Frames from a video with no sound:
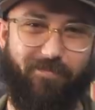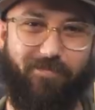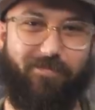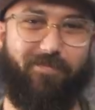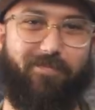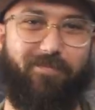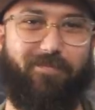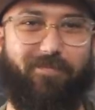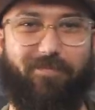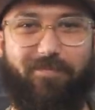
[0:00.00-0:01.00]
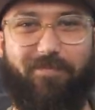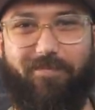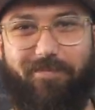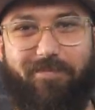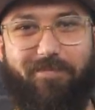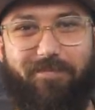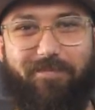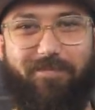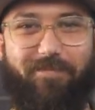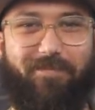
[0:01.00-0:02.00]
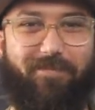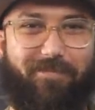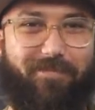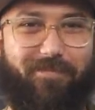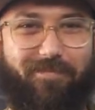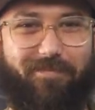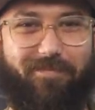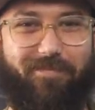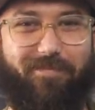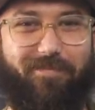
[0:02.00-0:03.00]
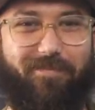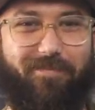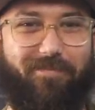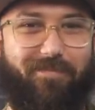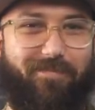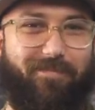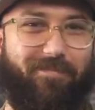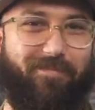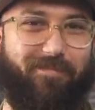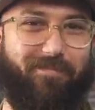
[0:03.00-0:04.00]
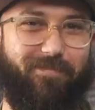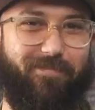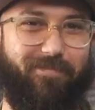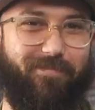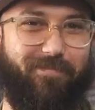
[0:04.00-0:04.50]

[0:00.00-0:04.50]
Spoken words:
This person isn't speaking.